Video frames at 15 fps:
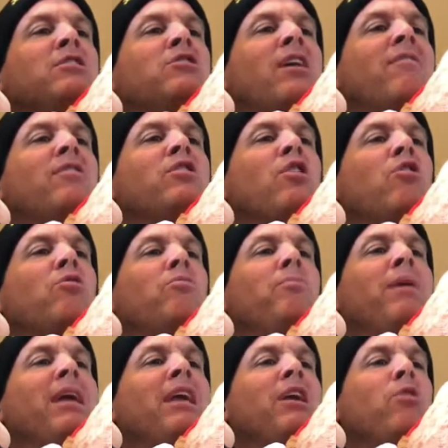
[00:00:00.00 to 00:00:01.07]
Trevor told
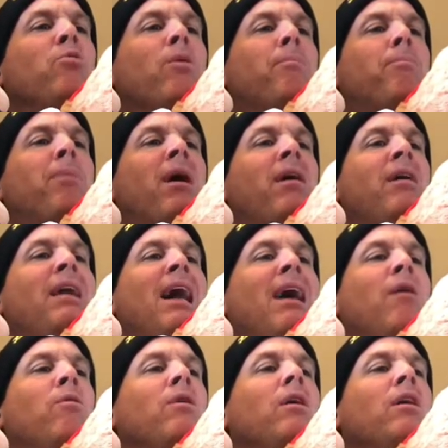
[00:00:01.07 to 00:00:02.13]
me you were parting
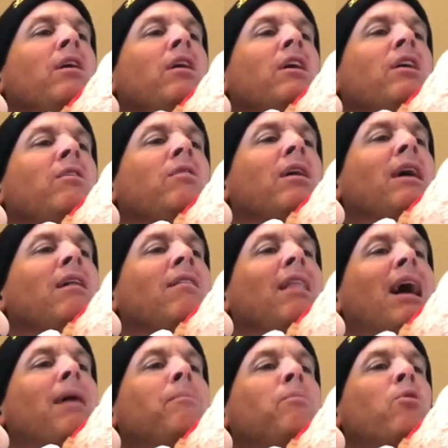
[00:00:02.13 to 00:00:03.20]
out. You can get a
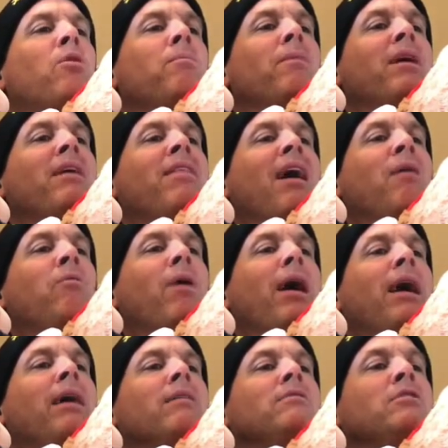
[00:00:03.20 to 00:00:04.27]
lot more money that
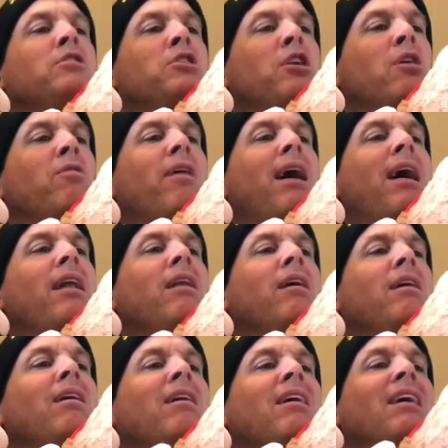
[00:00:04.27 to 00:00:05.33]
way. Did you know that?
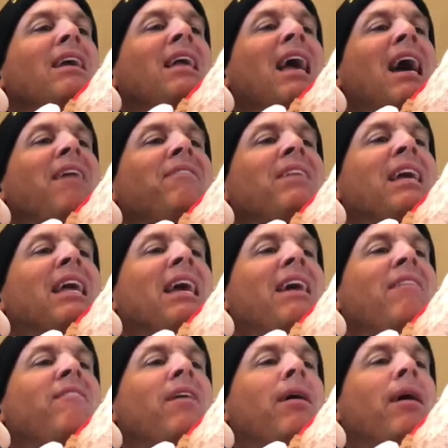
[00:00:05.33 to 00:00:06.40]
You have to
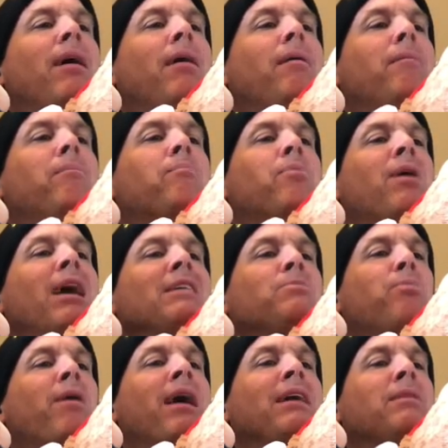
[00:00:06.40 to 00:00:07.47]
give a price
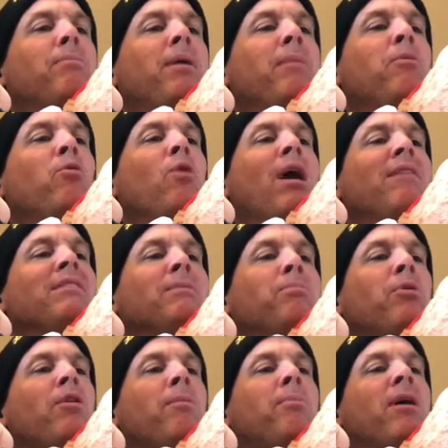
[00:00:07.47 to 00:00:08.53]
break to people who have to
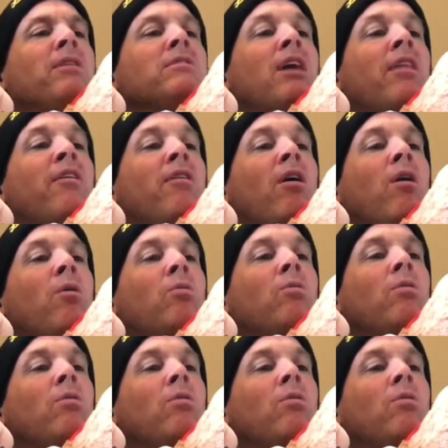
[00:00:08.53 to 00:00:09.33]
pull the parts on their own."